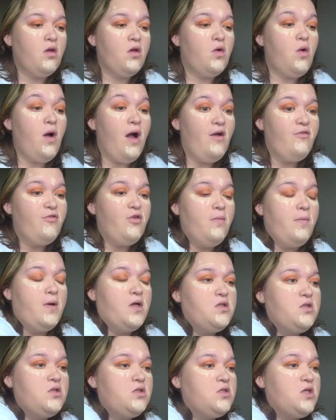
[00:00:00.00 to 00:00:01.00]
quite a few
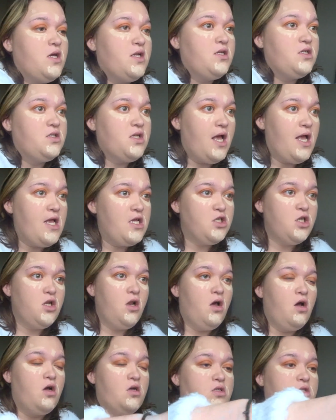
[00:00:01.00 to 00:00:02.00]
months, and it's actually
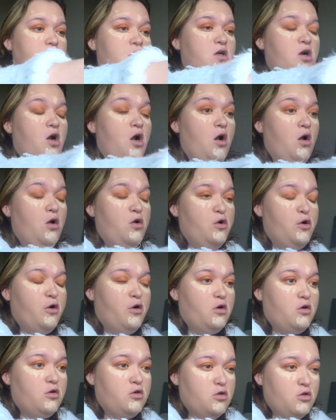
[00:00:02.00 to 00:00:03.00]
lasted a
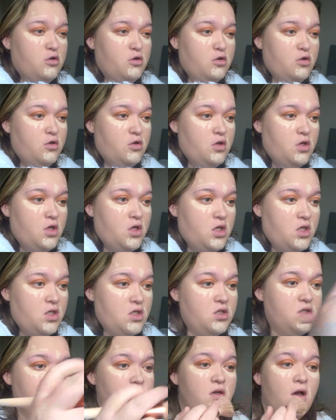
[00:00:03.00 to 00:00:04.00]
lot.
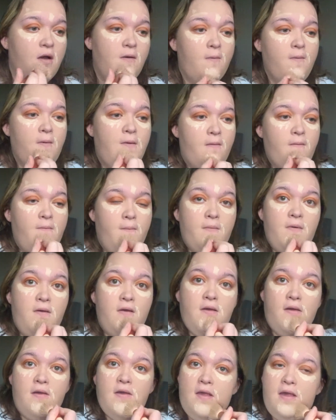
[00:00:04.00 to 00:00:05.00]
So
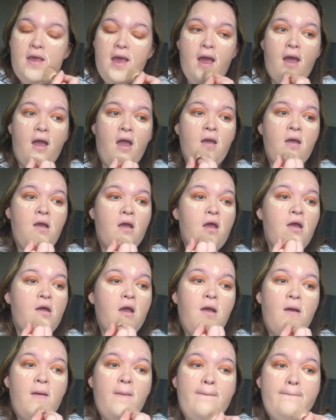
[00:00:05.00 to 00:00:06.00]
yeah,
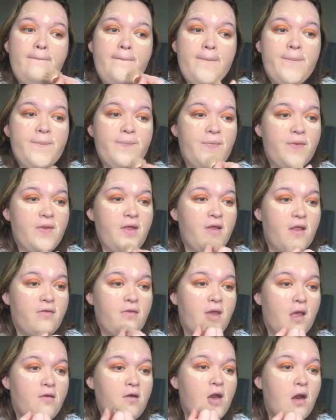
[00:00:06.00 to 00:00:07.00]
it's
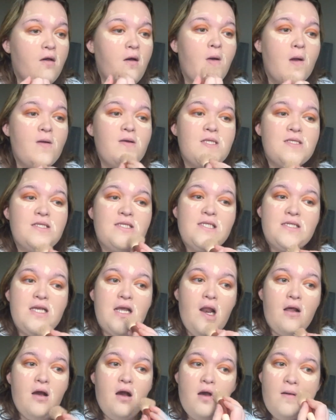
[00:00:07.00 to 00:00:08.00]
the good old
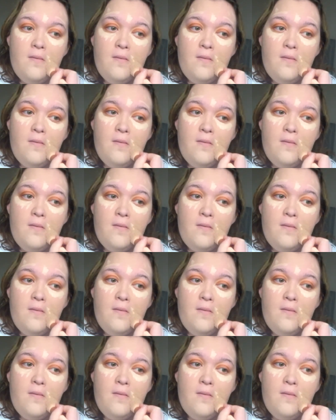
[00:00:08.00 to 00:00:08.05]
concealer,